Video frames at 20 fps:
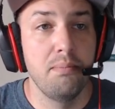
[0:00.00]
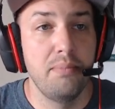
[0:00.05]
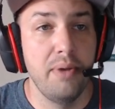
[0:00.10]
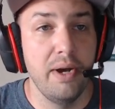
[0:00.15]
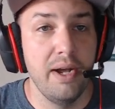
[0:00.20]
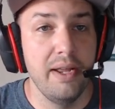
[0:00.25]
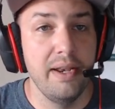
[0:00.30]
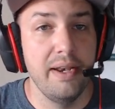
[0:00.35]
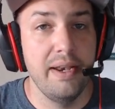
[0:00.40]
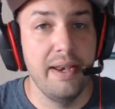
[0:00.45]

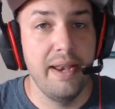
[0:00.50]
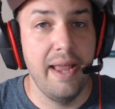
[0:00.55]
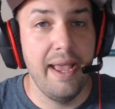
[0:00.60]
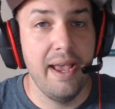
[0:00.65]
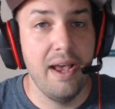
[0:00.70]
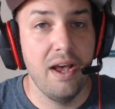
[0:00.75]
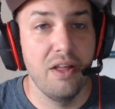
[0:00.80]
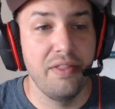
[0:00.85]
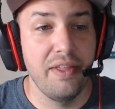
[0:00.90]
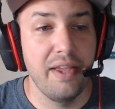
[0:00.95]
but
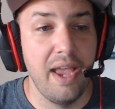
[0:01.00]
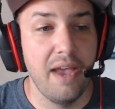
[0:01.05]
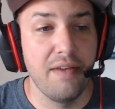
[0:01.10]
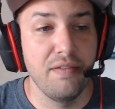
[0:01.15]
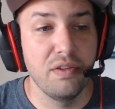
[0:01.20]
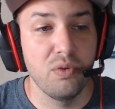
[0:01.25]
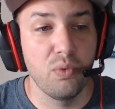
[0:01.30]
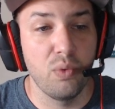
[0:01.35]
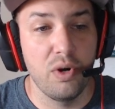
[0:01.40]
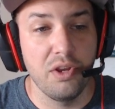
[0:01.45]
now they
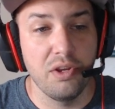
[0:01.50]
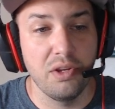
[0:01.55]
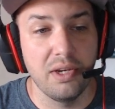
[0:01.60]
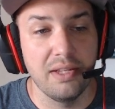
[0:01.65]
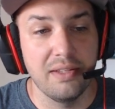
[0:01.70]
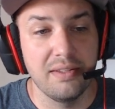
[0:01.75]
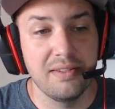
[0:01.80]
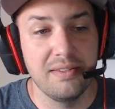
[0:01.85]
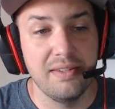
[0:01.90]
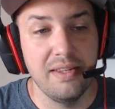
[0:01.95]
have it to where you
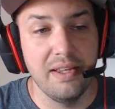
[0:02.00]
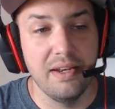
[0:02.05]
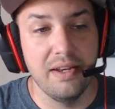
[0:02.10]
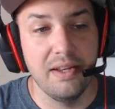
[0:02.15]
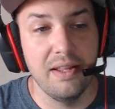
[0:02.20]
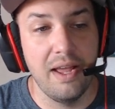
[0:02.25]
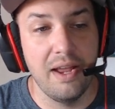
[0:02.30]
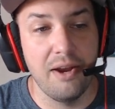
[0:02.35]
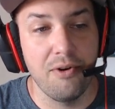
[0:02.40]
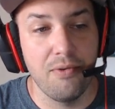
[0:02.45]
can
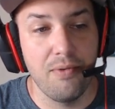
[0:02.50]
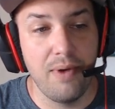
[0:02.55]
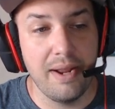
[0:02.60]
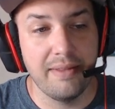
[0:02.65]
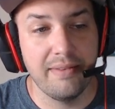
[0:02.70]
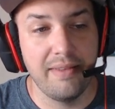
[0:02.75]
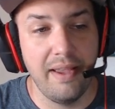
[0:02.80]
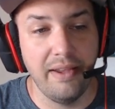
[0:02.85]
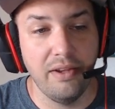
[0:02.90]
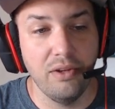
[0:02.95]
extend a
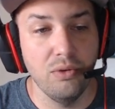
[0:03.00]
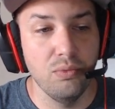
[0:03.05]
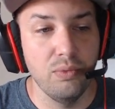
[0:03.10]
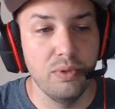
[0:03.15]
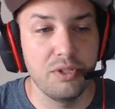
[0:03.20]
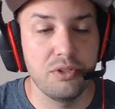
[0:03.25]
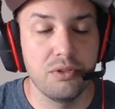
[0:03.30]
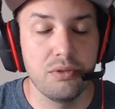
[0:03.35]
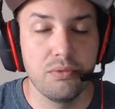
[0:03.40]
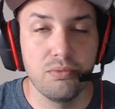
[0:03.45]
rectangle,
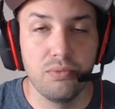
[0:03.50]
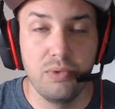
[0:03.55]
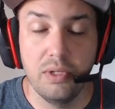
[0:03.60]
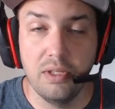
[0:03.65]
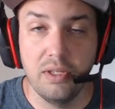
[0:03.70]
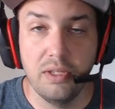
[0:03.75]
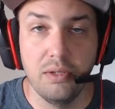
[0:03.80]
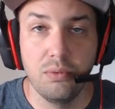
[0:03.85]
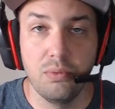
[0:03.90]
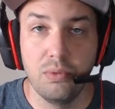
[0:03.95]
which
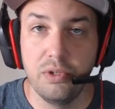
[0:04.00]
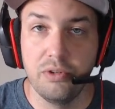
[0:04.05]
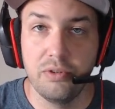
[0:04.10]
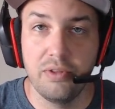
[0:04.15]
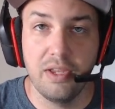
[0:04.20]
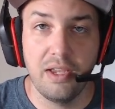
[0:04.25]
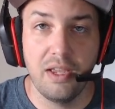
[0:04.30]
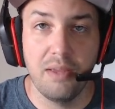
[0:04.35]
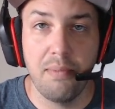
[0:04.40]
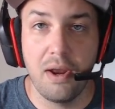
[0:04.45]
really, when you're
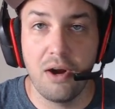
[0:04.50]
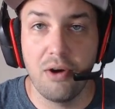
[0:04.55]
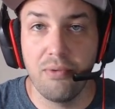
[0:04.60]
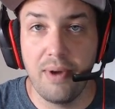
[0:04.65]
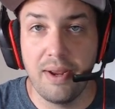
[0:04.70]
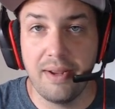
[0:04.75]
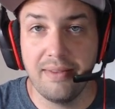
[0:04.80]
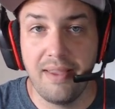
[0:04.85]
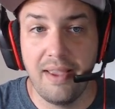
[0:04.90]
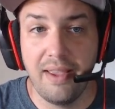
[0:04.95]
thinking about a
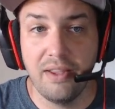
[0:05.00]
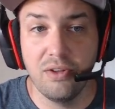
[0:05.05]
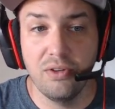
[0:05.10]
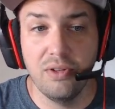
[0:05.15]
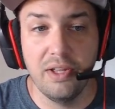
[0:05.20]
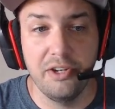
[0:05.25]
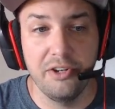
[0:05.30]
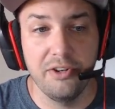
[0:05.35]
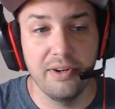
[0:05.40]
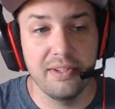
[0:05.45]

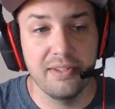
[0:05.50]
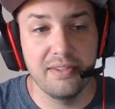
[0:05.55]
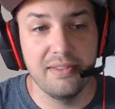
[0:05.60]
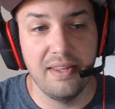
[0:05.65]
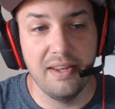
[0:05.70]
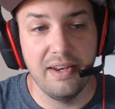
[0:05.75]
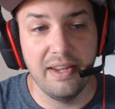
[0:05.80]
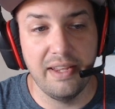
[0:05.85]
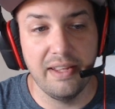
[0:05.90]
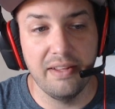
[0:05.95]
rectangle and you're
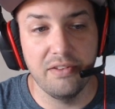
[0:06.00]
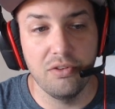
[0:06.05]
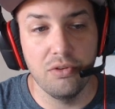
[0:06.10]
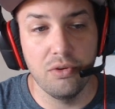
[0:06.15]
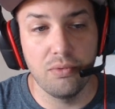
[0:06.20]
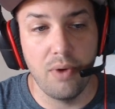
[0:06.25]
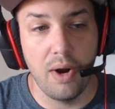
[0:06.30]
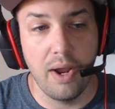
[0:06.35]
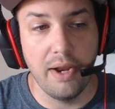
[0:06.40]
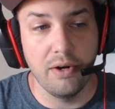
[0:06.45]
extending it to
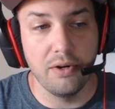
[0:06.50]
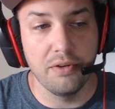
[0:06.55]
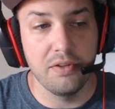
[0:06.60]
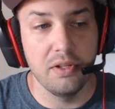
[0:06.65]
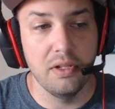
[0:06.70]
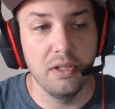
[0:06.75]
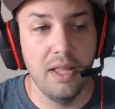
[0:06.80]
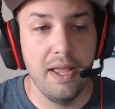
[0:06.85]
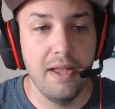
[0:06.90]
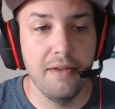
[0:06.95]
the right or to
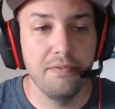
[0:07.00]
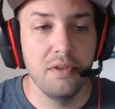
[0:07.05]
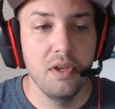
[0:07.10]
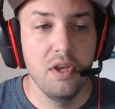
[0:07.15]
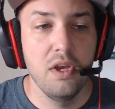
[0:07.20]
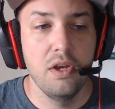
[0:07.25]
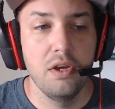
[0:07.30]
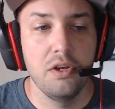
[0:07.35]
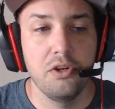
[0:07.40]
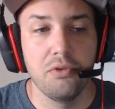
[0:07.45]
the left,
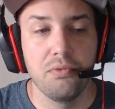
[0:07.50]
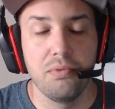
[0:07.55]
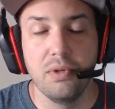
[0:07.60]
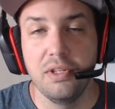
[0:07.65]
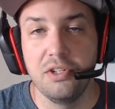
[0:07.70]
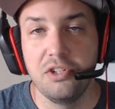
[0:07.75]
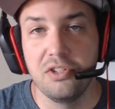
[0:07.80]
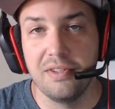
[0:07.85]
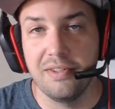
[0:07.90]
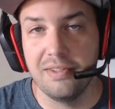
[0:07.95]
you're
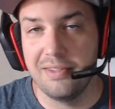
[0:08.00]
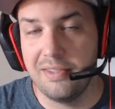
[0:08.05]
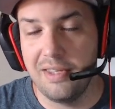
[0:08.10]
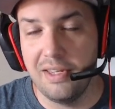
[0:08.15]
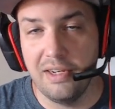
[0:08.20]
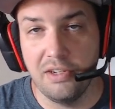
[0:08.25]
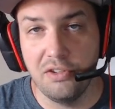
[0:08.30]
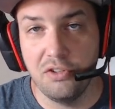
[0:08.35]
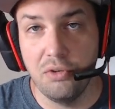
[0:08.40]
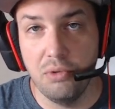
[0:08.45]
really just
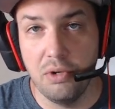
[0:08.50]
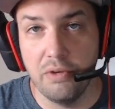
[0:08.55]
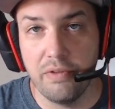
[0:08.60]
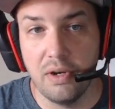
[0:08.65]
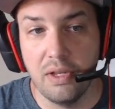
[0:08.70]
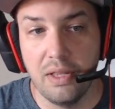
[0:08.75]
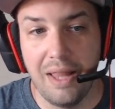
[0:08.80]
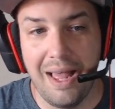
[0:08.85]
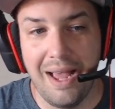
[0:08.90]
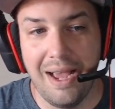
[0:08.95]
extending two
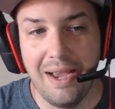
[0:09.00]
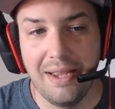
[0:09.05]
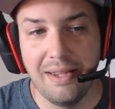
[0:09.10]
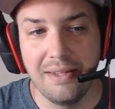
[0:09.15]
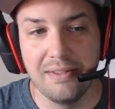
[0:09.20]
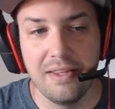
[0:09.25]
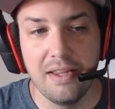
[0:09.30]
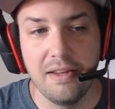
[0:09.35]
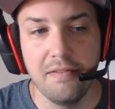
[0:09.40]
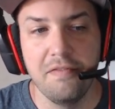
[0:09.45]
different
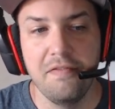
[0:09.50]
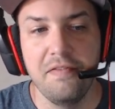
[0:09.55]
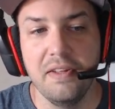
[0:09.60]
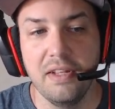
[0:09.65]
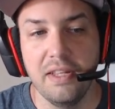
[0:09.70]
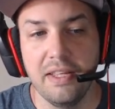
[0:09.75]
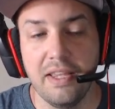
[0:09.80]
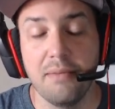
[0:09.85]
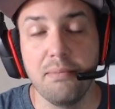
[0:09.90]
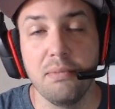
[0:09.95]
lines and
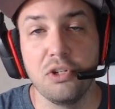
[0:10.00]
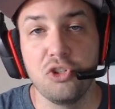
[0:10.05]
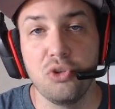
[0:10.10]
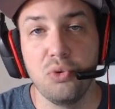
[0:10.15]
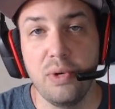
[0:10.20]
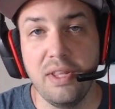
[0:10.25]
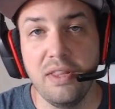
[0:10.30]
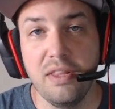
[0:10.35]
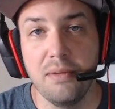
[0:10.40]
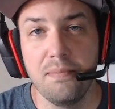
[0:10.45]
filling in
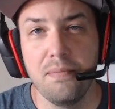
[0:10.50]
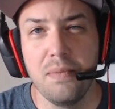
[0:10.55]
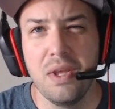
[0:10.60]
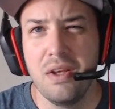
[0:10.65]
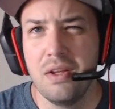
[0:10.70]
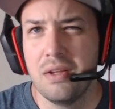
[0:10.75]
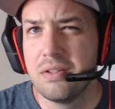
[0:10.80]
between them.